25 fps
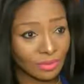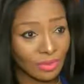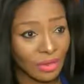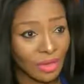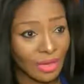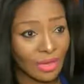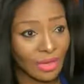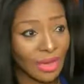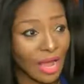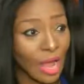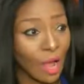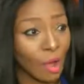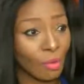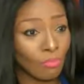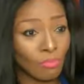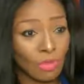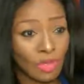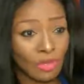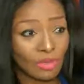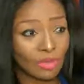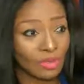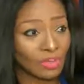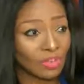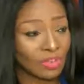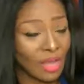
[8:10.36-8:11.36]
right? Our
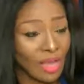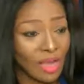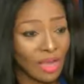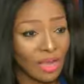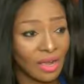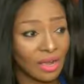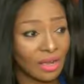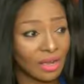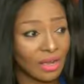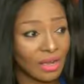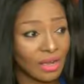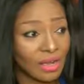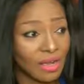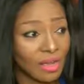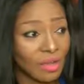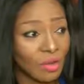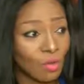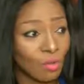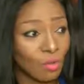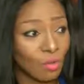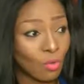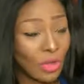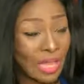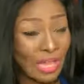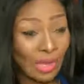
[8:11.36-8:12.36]
meters
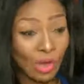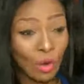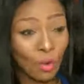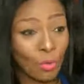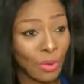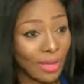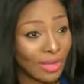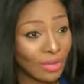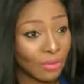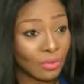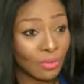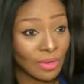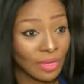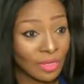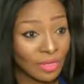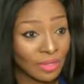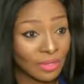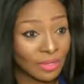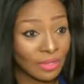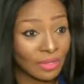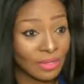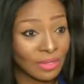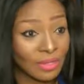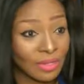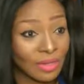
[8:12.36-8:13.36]
equate
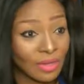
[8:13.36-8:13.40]
with,